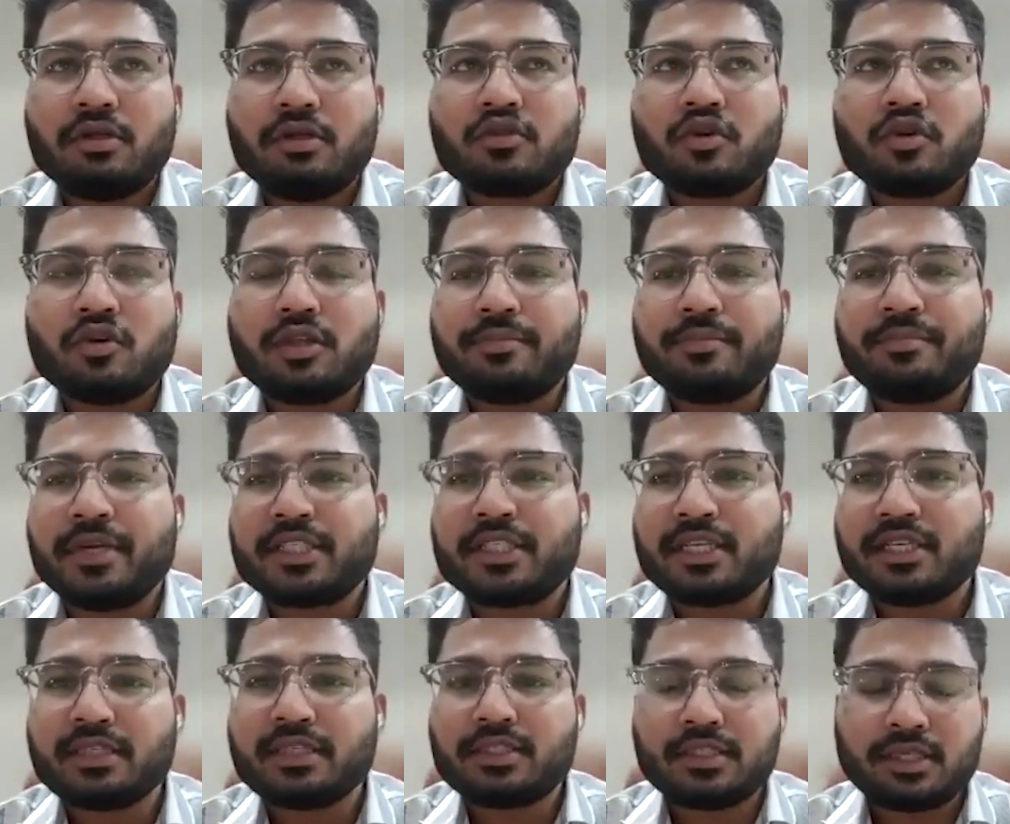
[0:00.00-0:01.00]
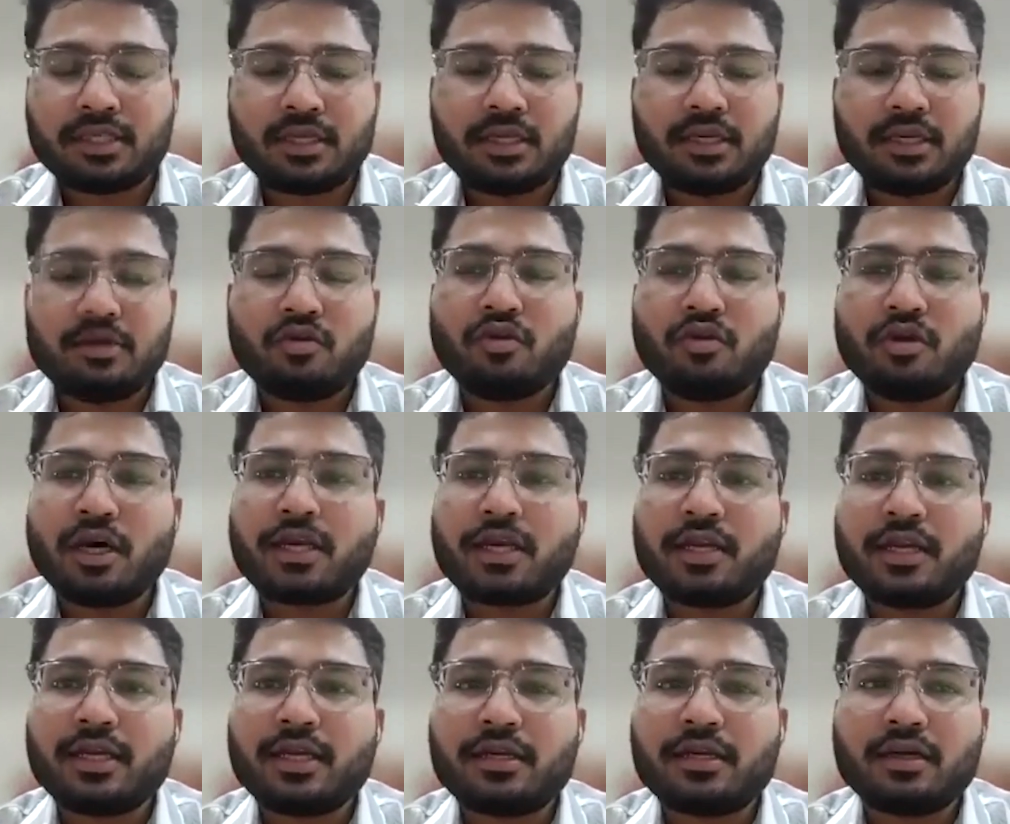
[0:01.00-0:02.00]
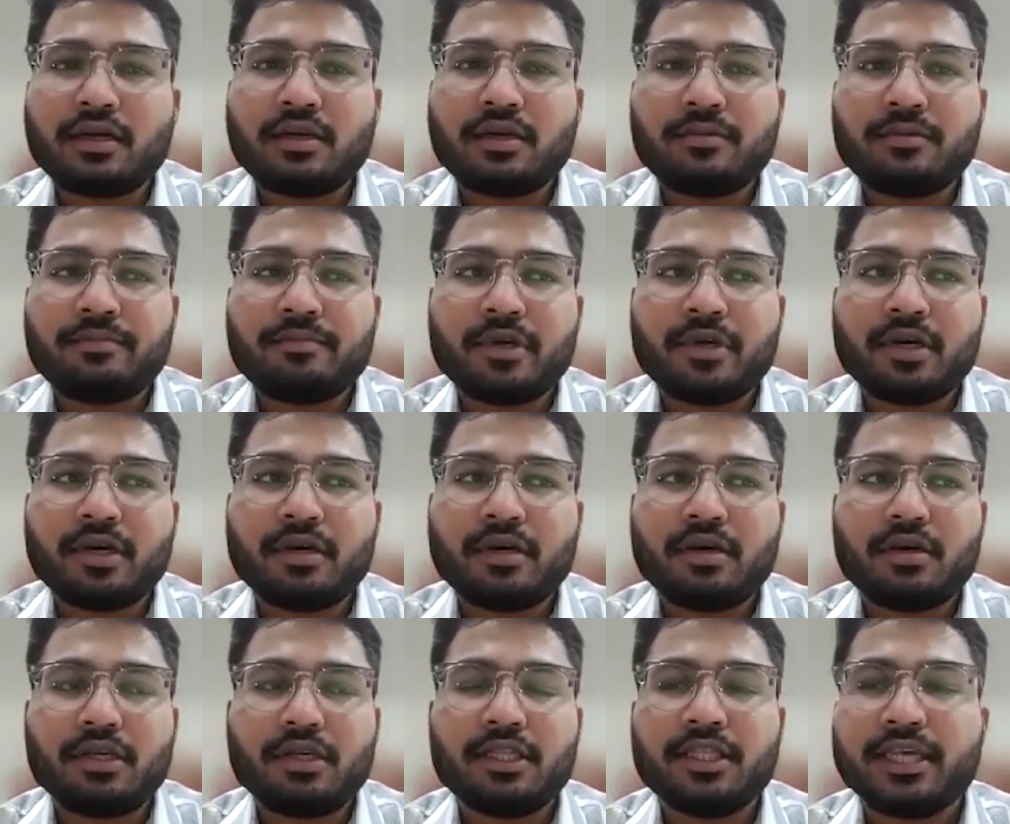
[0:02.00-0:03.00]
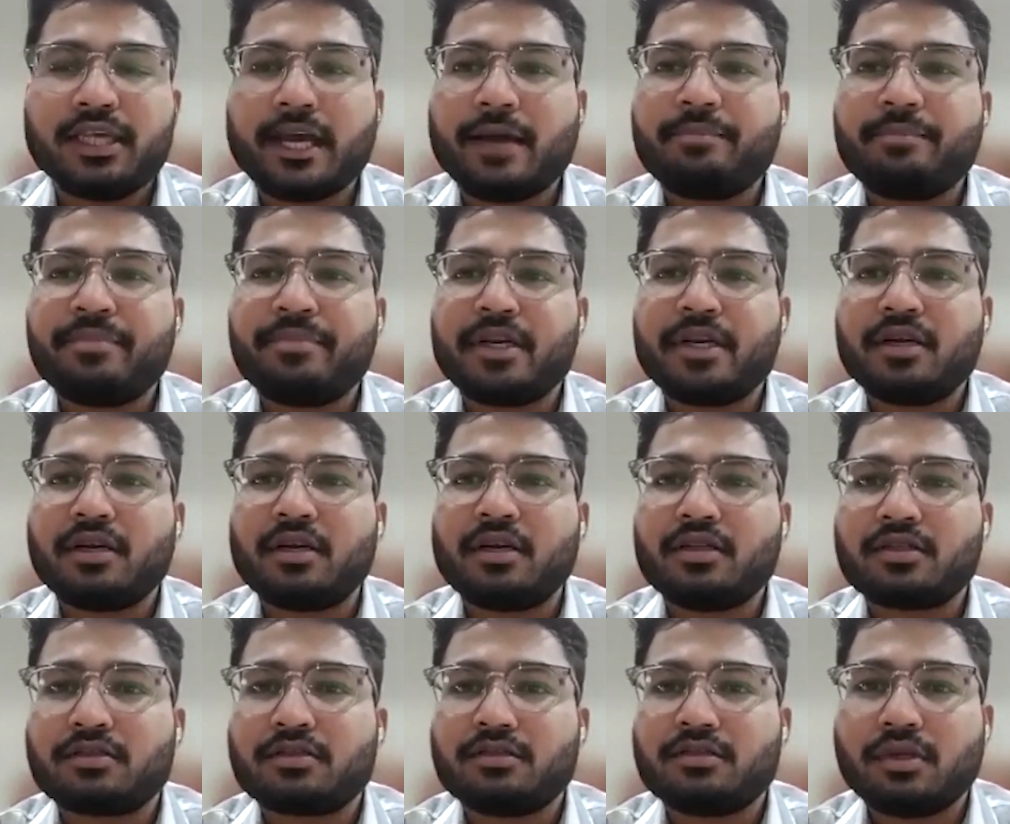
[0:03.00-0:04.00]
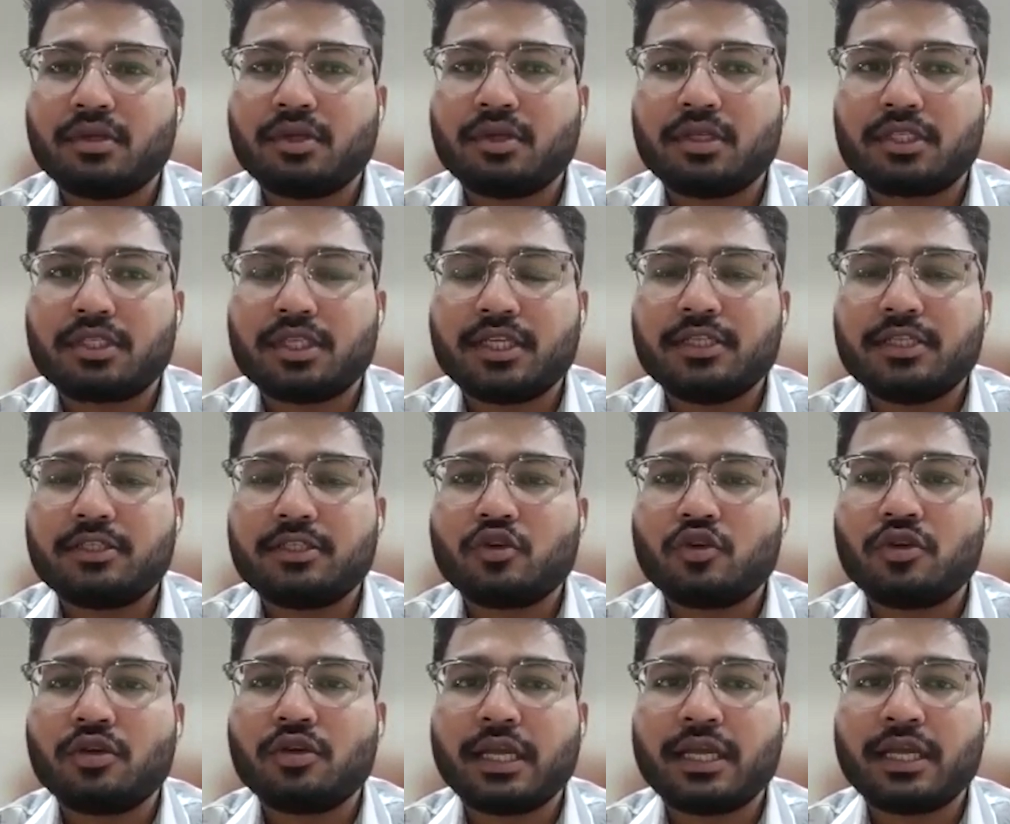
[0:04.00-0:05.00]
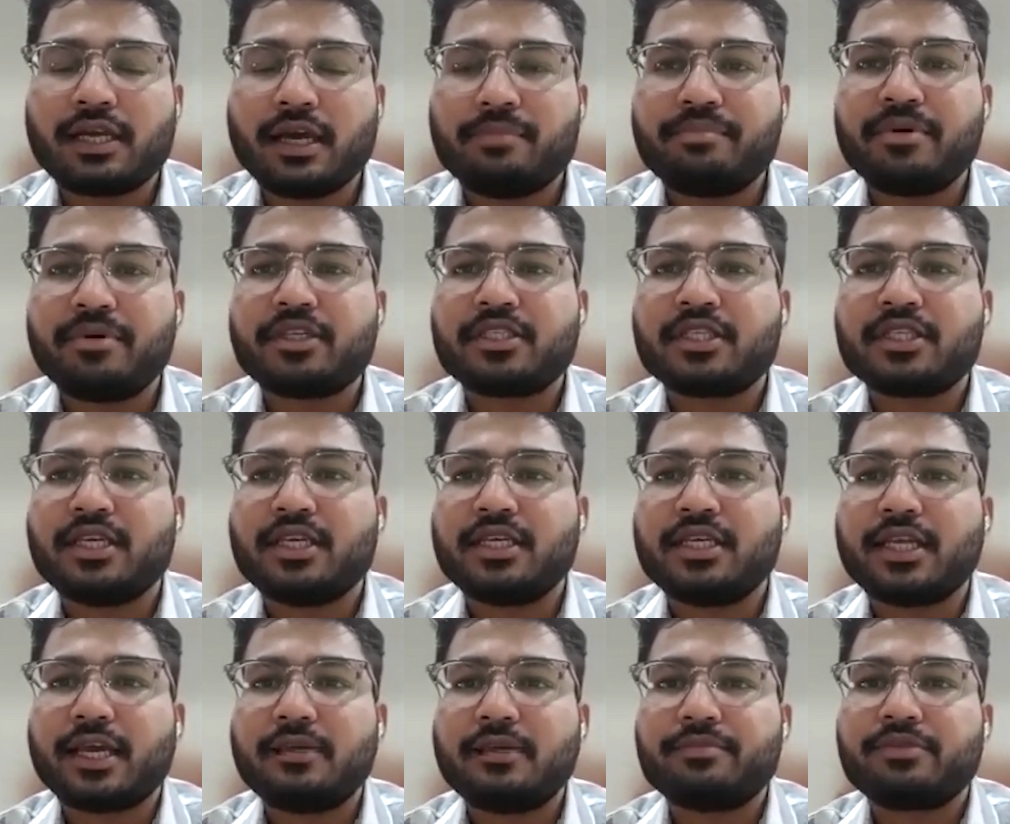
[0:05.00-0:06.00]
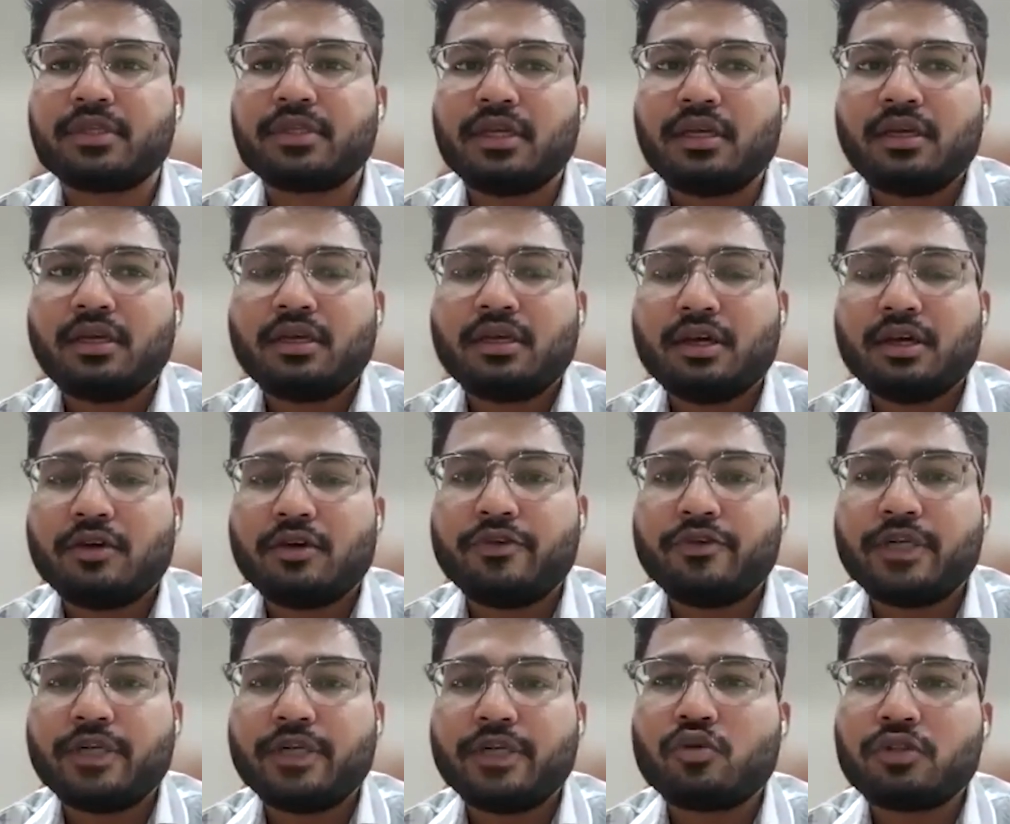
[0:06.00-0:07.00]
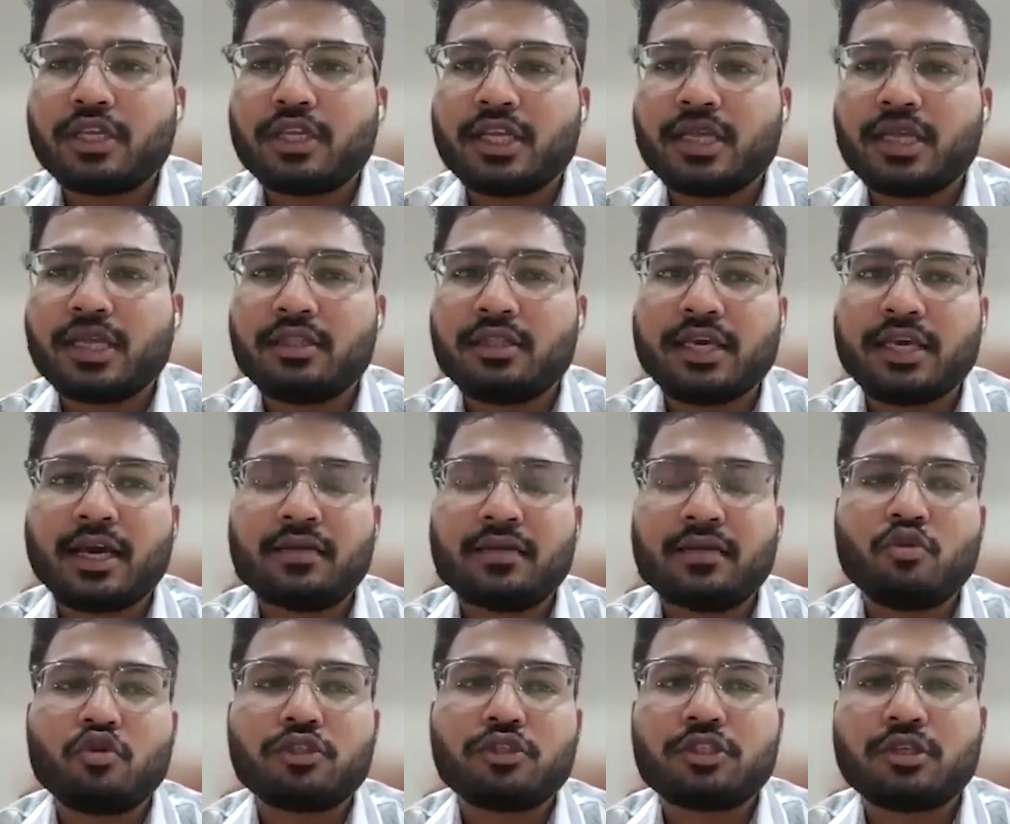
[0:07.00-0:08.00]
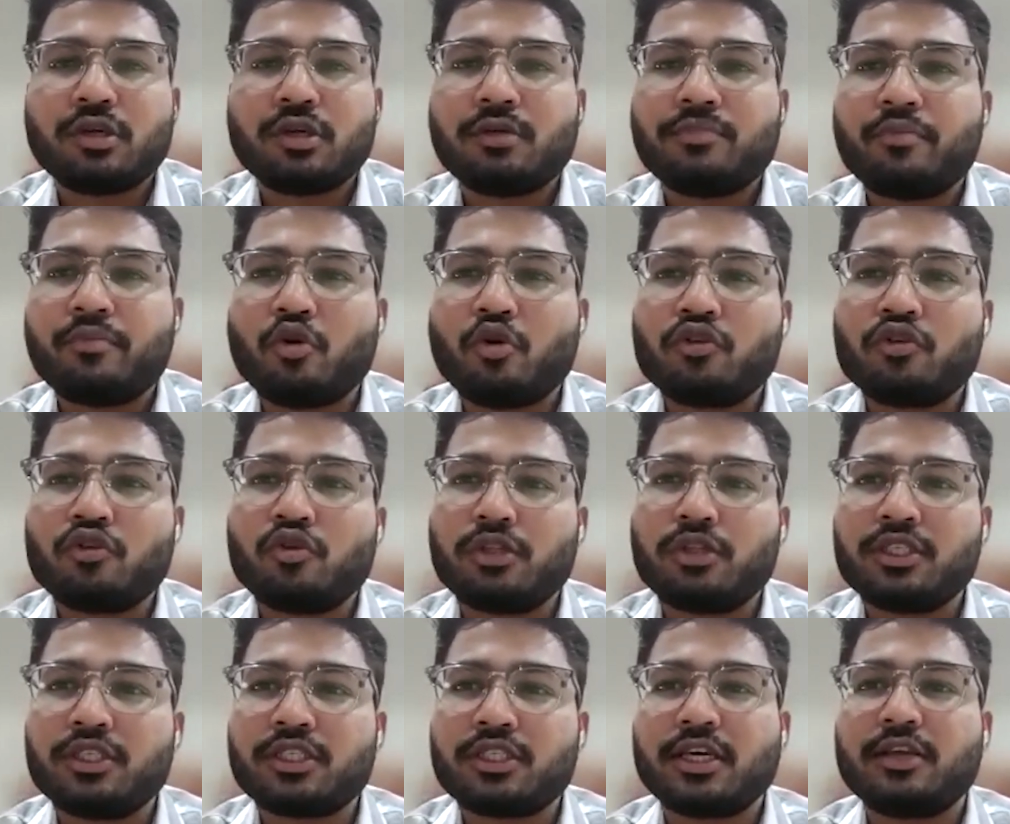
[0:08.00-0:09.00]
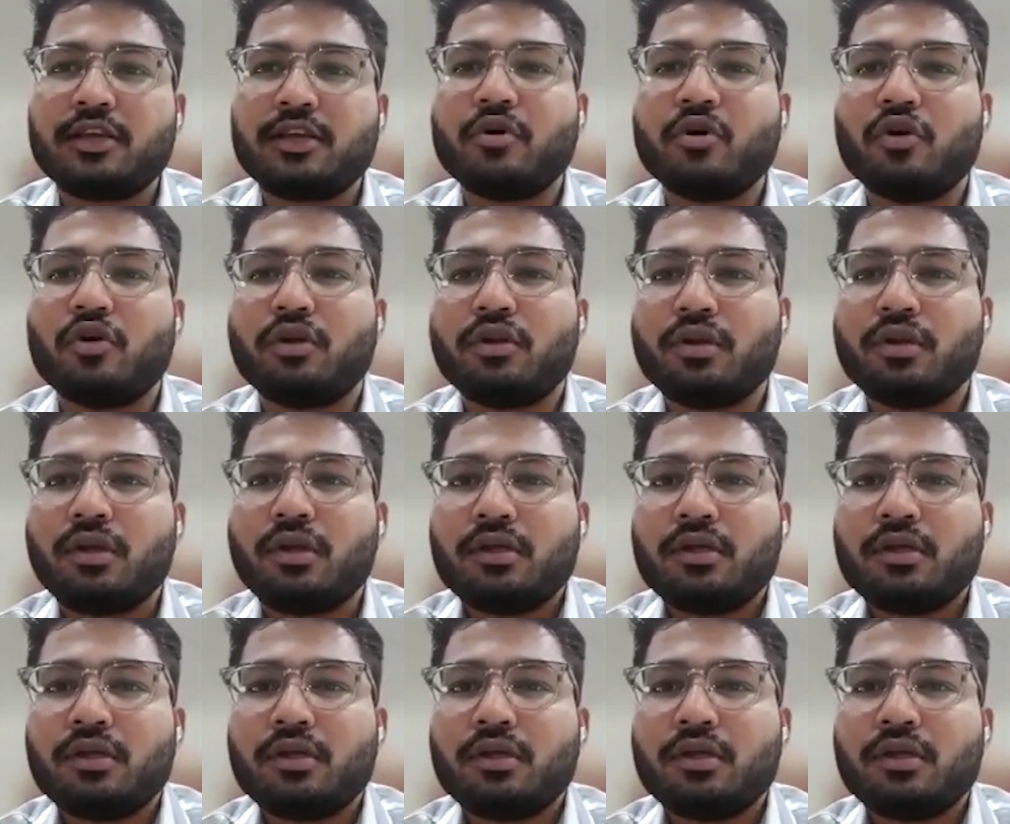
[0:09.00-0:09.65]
So the patients who are like in the upper skin zone, like upper skin types 1, 2, 3, they are most prone to the sunburn.